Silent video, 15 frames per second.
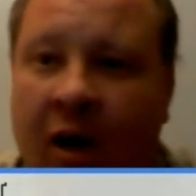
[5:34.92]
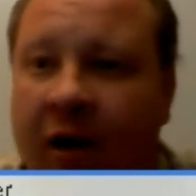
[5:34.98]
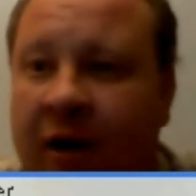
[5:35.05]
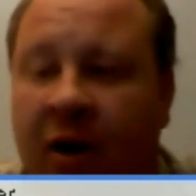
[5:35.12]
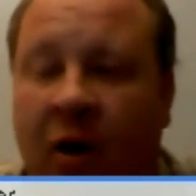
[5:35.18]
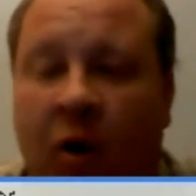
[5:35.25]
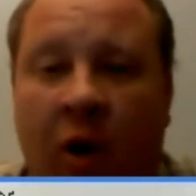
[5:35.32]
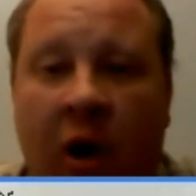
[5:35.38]

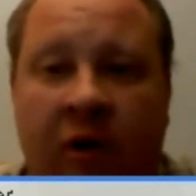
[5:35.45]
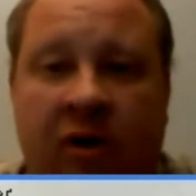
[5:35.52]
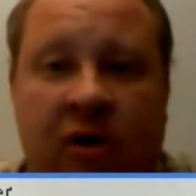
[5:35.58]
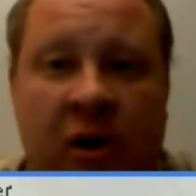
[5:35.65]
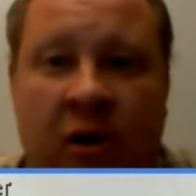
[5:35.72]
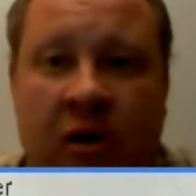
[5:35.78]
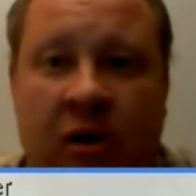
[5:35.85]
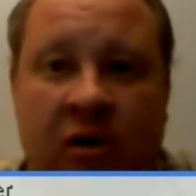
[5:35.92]
you know, all this
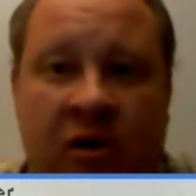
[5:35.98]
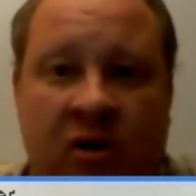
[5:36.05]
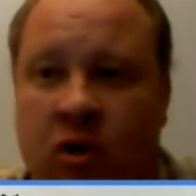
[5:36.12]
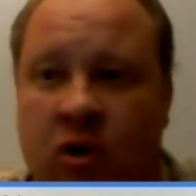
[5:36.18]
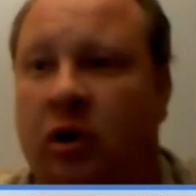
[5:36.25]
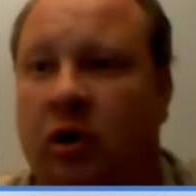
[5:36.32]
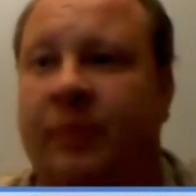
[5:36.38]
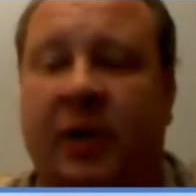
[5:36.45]
other
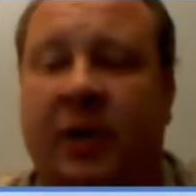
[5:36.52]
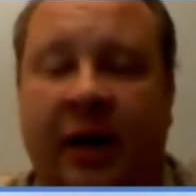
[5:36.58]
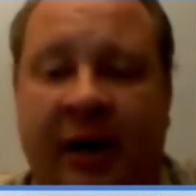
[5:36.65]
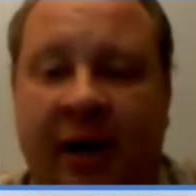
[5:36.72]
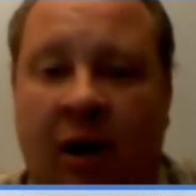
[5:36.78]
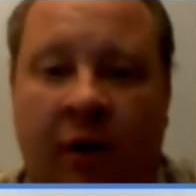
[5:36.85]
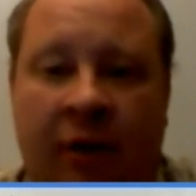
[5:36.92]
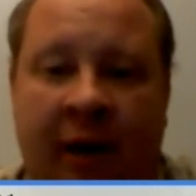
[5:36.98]
scripting
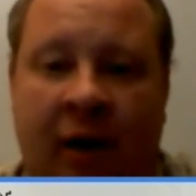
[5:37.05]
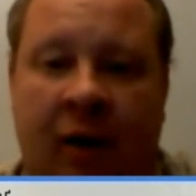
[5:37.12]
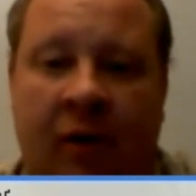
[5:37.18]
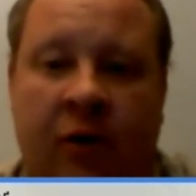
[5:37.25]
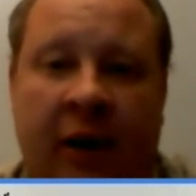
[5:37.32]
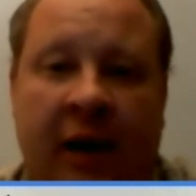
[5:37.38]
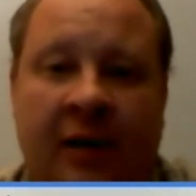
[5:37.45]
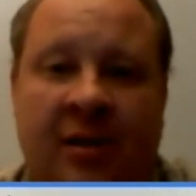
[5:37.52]
and all that other
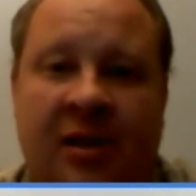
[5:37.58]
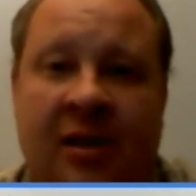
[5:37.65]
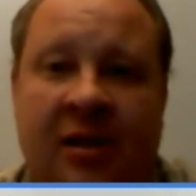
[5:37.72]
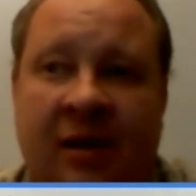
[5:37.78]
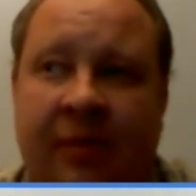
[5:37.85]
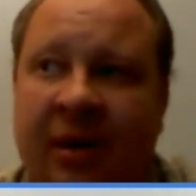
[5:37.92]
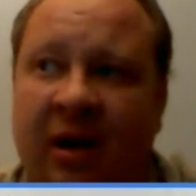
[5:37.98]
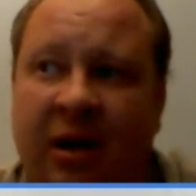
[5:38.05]
nonsense.
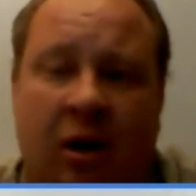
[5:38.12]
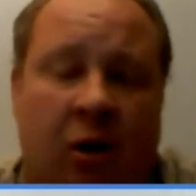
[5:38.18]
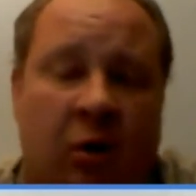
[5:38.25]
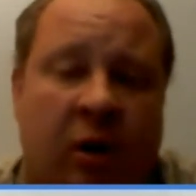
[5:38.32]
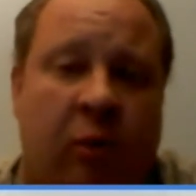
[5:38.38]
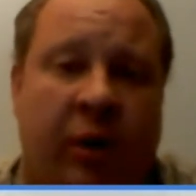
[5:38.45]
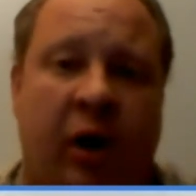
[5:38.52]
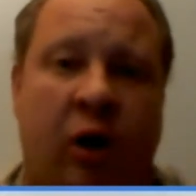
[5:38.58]
I mean, you know,
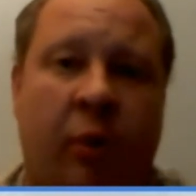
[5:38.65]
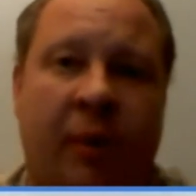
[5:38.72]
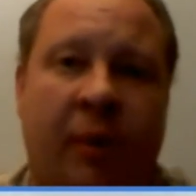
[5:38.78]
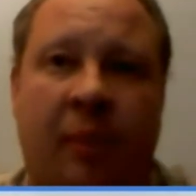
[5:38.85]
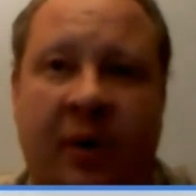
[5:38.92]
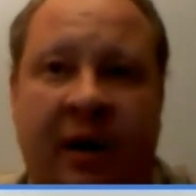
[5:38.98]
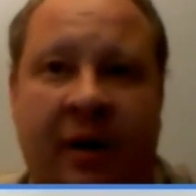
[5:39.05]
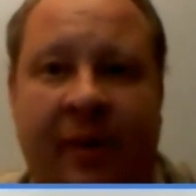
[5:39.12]
can we open
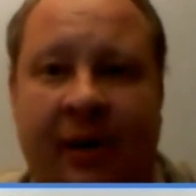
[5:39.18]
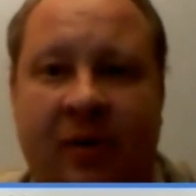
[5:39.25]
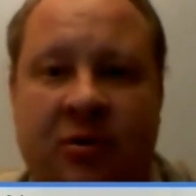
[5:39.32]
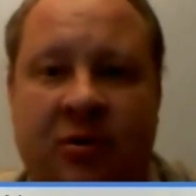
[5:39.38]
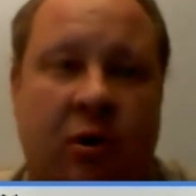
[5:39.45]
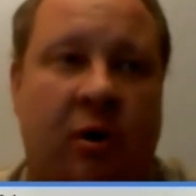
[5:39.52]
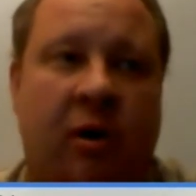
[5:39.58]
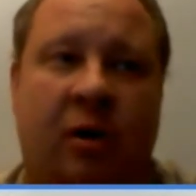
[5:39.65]
up an email?
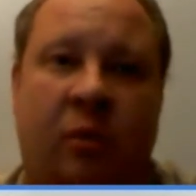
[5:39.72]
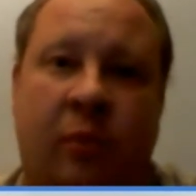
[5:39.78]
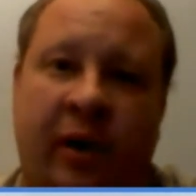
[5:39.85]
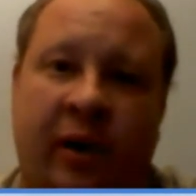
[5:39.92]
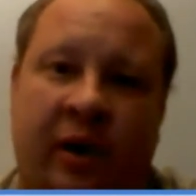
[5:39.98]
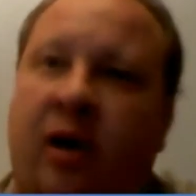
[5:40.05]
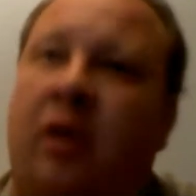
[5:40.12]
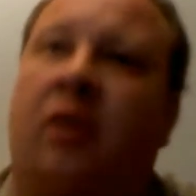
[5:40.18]
Sure. Can
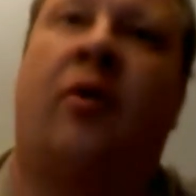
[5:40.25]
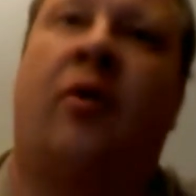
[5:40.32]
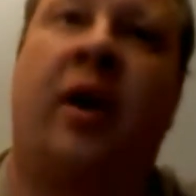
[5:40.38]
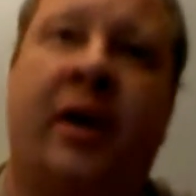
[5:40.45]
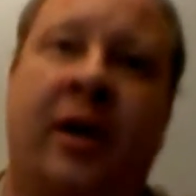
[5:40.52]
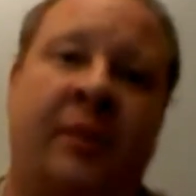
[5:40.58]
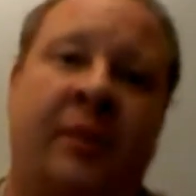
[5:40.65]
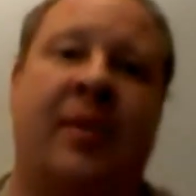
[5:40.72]
we, you know, write
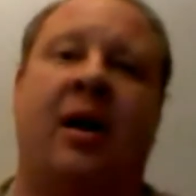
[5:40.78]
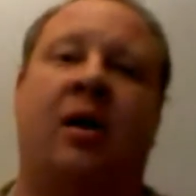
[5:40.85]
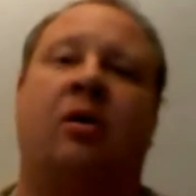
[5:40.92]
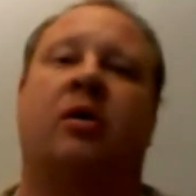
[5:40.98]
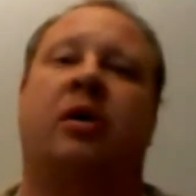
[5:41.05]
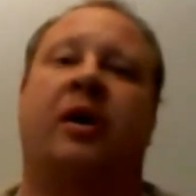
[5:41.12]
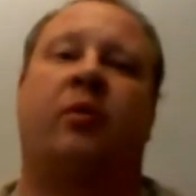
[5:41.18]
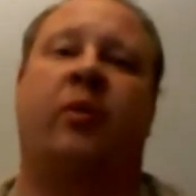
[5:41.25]
an email,
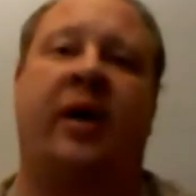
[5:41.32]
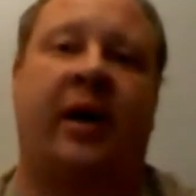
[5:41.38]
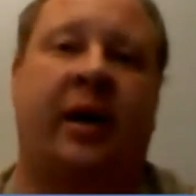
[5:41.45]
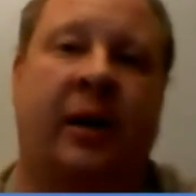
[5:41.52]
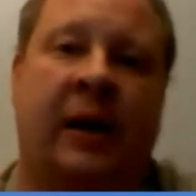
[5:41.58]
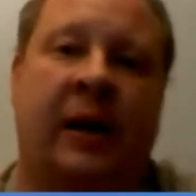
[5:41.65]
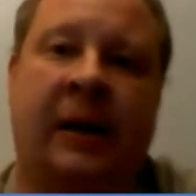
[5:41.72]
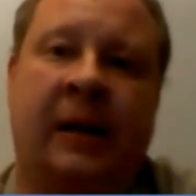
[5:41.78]
or can
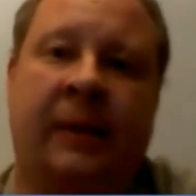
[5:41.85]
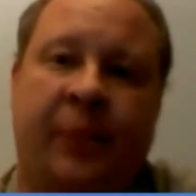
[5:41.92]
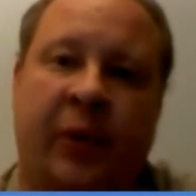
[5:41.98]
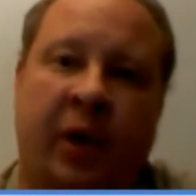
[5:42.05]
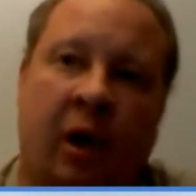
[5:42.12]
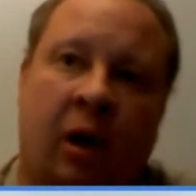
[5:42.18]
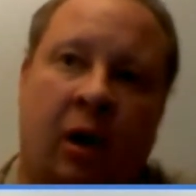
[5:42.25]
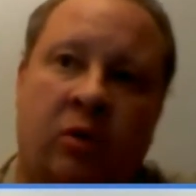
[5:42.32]
we,
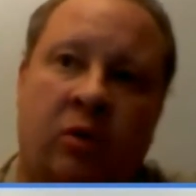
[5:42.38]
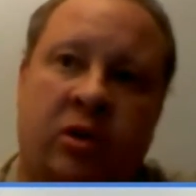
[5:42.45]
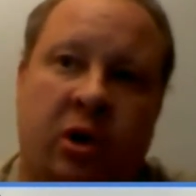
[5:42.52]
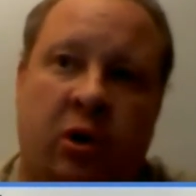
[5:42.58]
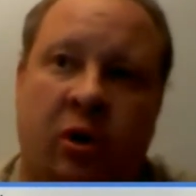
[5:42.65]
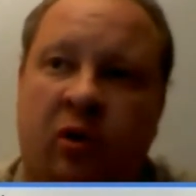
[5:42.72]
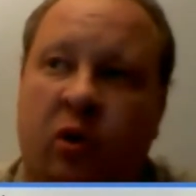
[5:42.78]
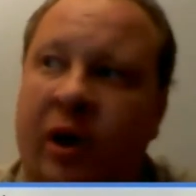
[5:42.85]
you know,
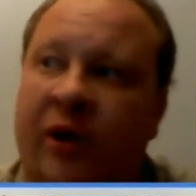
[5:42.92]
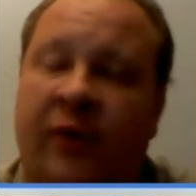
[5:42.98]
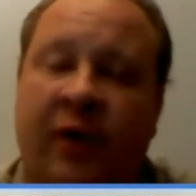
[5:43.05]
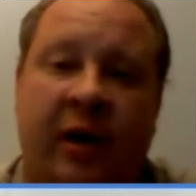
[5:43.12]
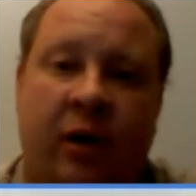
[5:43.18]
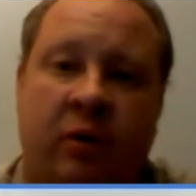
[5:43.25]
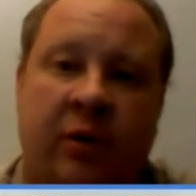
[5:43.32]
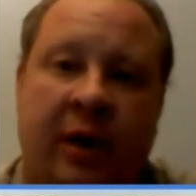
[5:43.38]
shoot a quick
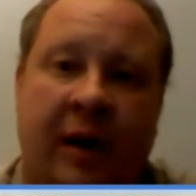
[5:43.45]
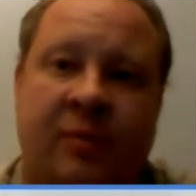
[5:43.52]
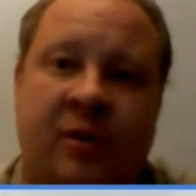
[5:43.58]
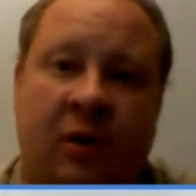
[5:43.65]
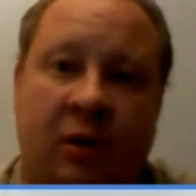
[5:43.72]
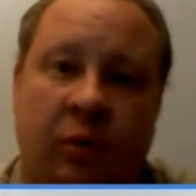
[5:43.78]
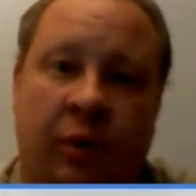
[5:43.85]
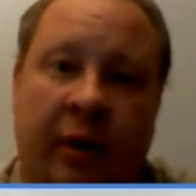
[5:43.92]
video?
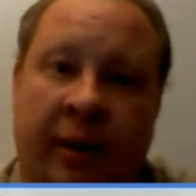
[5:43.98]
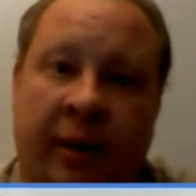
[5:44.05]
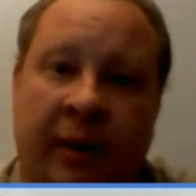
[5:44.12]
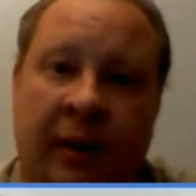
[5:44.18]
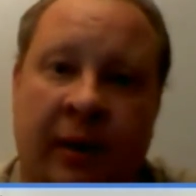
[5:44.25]
Absolutely.